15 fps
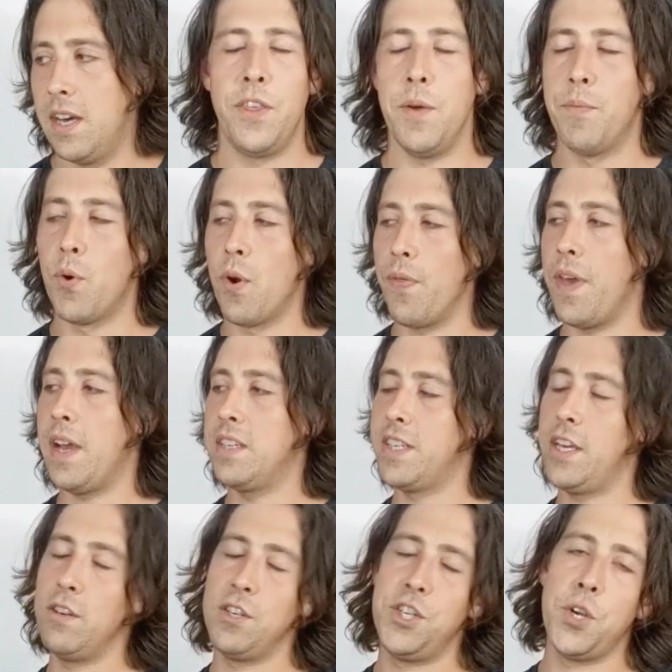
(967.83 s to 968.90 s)
The important thing is
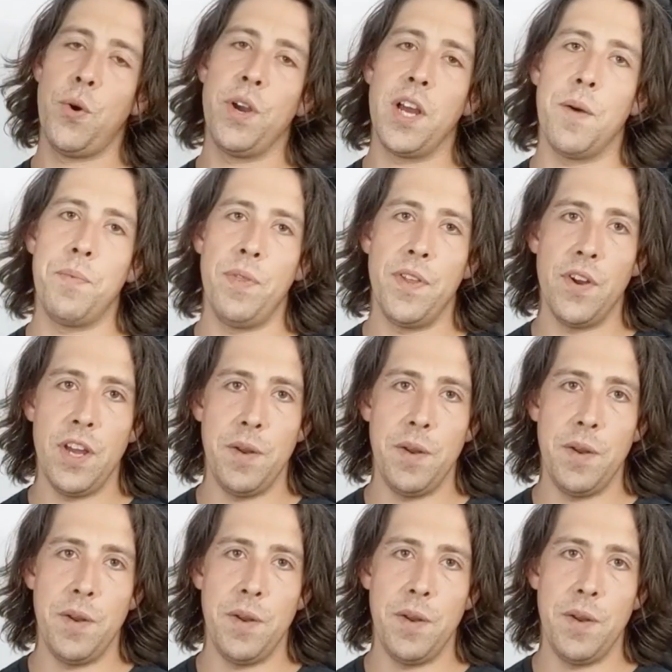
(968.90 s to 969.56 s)
that you're showing up in their